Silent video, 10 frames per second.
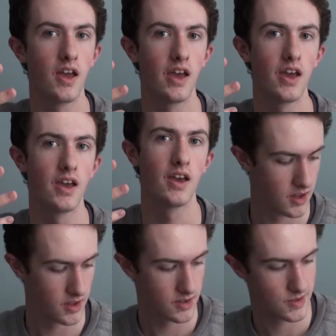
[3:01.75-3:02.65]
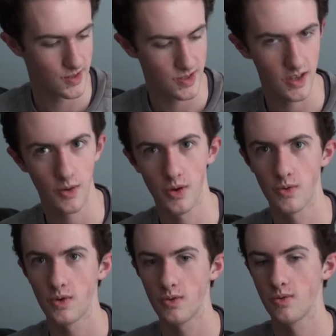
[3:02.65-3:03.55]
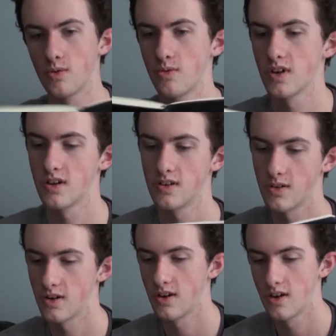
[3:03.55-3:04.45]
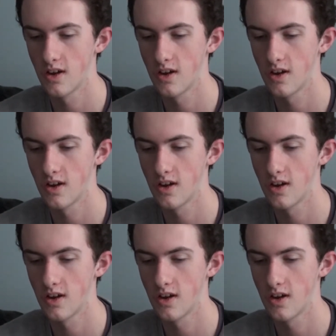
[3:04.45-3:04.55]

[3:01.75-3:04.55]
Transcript: and let's see what are we going to do here.